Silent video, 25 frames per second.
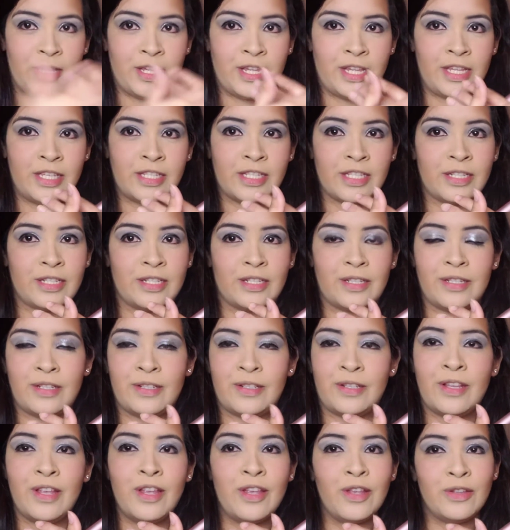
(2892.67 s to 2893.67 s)
me
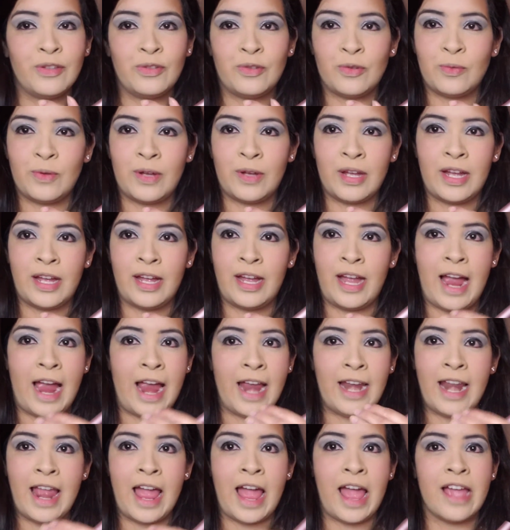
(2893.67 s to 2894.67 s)
just do a
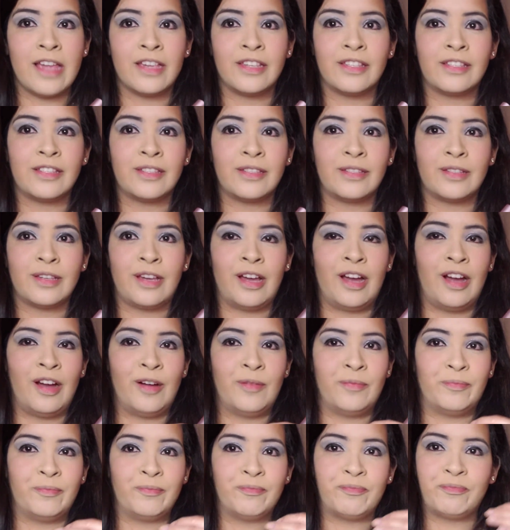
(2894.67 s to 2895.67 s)
eyelash
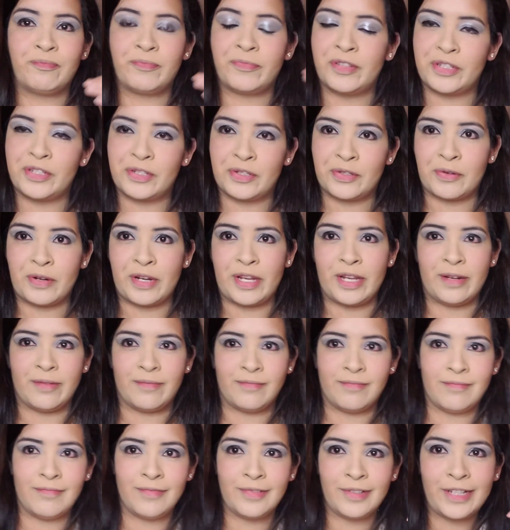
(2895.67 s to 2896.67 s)

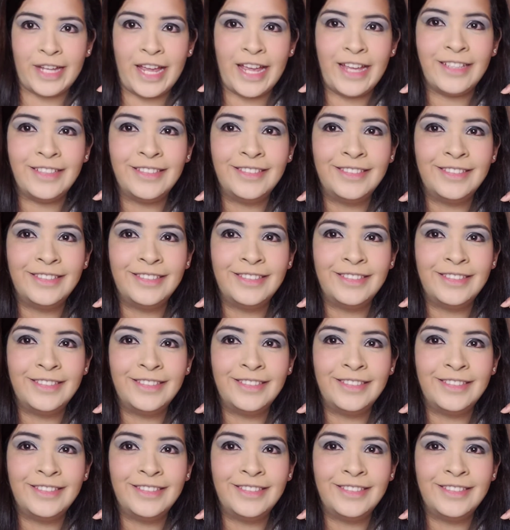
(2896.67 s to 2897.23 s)
screen. Okay,